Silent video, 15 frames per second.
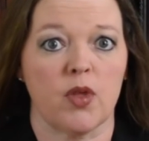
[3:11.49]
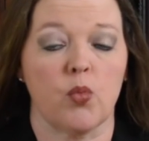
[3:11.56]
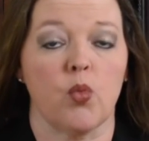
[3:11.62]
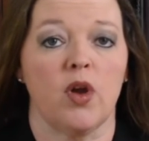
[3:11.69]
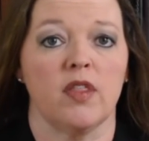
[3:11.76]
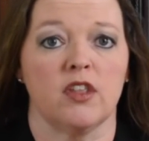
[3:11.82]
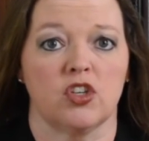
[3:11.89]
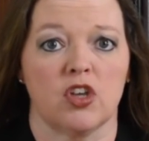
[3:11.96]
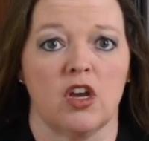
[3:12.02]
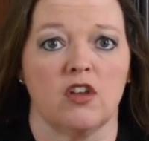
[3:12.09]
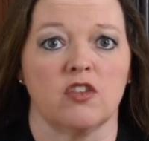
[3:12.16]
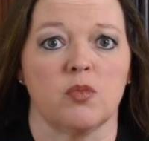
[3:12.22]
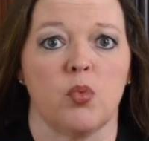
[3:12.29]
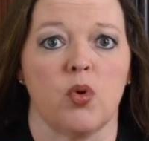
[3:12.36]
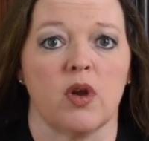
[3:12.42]
than what the
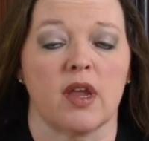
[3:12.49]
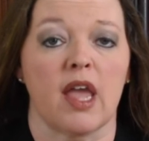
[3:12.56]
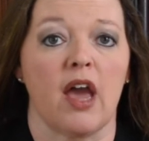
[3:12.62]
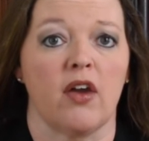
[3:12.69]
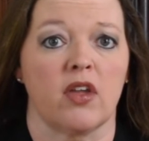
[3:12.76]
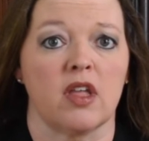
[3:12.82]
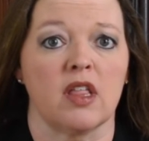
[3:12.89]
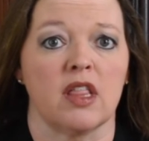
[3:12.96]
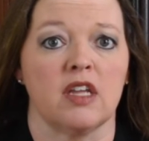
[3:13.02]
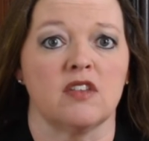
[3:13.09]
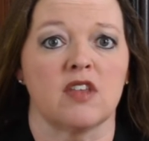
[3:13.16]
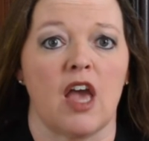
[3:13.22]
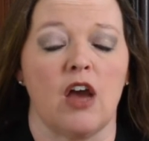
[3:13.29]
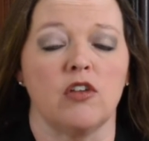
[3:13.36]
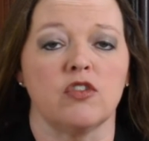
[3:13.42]
child support
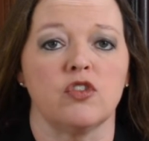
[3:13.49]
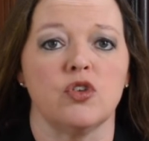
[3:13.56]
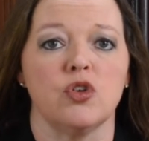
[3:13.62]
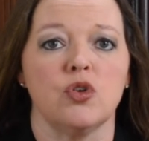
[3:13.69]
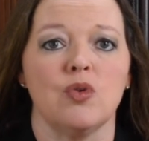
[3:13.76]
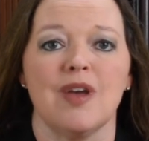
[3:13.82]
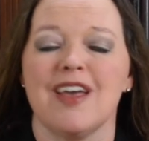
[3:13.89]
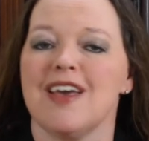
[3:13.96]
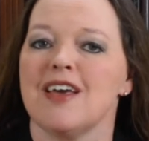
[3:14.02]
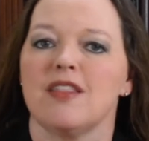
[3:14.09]
calculates out to,